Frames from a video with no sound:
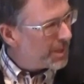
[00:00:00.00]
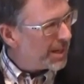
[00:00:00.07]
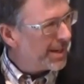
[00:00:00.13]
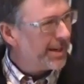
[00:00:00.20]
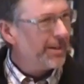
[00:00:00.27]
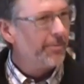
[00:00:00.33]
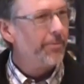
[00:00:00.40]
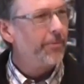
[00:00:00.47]

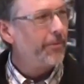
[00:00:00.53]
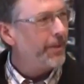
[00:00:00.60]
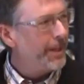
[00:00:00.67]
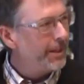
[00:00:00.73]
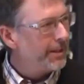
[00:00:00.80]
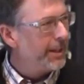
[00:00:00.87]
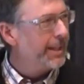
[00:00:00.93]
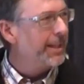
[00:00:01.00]
kind of
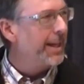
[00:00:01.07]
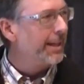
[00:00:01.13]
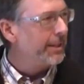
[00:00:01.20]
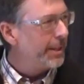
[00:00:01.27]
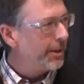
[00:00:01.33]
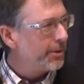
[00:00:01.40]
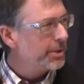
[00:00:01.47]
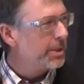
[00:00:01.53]
feeling that
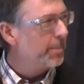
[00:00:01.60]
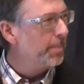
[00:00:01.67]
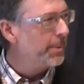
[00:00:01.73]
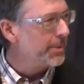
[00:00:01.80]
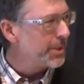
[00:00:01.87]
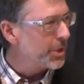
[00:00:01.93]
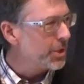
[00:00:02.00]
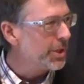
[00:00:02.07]
leadership
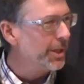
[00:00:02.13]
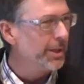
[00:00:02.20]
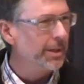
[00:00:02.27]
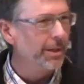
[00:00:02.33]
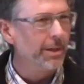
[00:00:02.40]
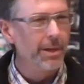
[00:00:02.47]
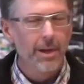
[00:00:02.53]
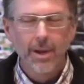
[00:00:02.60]

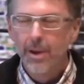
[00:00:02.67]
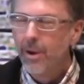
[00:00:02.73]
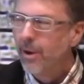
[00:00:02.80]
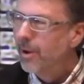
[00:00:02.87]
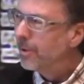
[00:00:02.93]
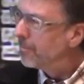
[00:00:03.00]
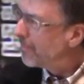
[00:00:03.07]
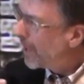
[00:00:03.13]
position,
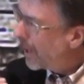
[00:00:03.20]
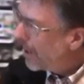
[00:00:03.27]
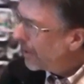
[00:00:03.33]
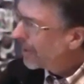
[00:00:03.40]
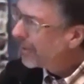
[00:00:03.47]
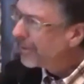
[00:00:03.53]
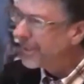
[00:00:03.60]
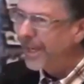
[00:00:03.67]

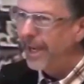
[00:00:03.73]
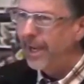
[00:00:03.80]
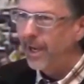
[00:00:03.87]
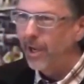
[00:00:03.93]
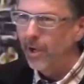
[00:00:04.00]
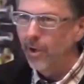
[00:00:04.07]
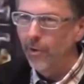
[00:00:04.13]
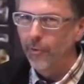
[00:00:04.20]
hunker
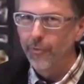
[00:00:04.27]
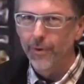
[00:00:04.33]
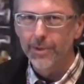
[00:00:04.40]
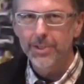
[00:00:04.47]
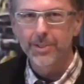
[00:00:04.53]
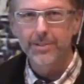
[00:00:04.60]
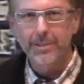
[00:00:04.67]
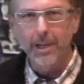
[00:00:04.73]
down
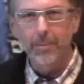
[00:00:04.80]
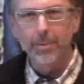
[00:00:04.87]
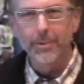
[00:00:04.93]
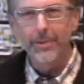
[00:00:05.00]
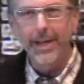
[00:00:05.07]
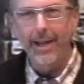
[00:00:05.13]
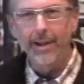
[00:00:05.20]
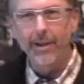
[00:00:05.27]
versus double
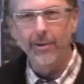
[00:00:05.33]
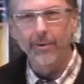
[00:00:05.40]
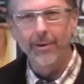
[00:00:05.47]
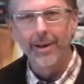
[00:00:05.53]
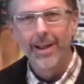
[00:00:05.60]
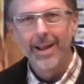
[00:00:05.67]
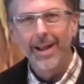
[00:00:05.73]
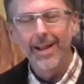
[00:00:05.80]

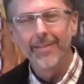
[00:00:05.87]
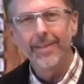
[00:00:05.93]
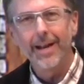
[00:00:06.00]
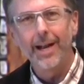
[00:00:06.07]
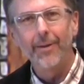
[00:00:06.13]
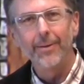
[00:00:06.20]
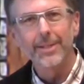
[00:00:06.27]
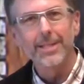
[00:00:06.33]
down. And then
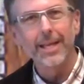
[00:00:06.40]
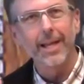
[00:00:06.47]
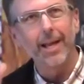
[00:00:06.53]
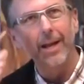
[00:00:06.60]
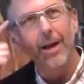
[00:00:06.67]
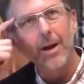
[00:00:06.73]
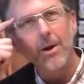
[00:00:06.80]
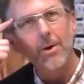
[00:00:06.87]
I was
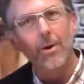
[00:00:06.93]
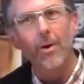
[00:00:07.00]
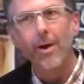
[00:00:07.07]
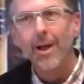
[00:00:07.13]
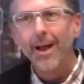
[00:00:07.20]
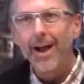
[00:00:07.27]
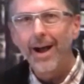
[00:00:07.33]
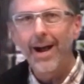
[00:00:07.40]
thinking, oh,
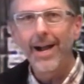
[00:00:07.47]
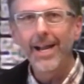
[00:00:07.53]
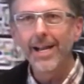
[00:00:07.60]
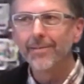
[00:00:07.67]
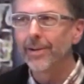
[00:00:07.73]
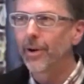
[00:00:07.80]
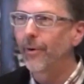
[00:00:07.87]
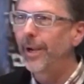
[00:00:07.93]
I
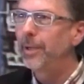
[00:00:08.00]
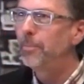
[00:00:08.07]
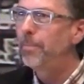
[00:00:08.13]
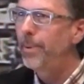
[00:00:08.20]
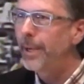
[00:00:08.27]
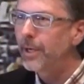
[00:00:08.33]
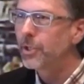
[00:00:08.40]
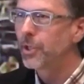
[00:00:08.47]
have a great
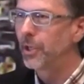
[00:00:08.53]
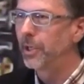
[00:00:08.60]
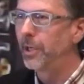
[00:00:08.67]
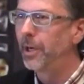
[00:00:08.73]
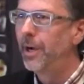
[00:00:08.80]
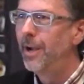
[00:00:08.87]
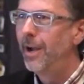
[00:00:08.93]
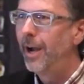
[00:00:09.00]

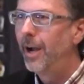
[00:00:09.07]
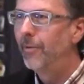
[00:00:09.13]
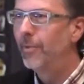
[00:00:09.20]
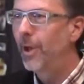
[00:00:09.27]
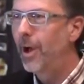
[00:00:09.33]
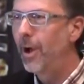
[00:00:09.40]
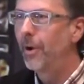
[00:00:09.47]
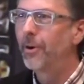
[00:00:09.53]
picture of
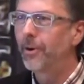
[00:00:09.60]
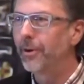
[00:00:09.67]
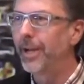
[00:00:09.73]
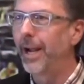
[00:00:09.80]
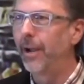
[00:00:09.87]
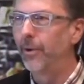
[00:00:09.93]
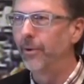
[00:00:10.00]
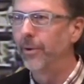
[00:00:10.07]
the hunker
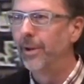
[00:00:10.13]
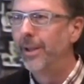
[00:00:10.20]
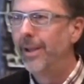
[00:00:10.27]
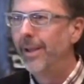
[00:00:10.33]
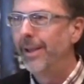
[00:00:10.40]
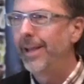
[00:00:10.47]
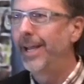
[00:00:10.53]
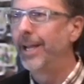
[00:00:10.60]
down.
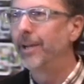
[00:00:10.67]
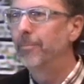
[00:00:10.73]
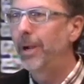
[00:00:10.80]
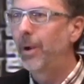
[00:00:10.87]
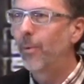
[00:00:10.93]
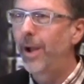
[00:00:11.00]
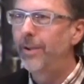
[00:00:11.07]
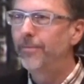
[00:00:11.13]
And
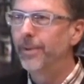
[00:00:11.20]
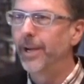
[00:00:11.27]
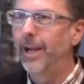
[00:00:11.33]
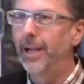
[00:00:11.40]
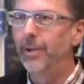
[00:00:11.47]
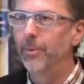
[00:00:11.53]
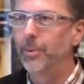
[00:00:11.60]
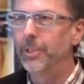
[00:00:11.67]
my wife and
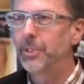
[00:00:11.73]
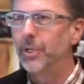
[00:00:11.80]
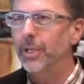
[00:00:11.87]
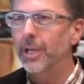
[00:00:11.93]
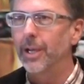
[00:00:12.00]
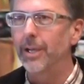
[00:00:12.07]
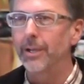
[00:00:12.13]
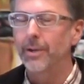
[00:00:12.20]
I, we
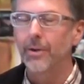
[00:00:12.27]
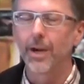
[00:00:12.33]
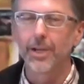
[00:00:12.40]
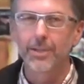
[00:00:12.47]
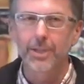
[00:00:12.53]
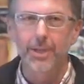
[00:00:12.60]
took a cross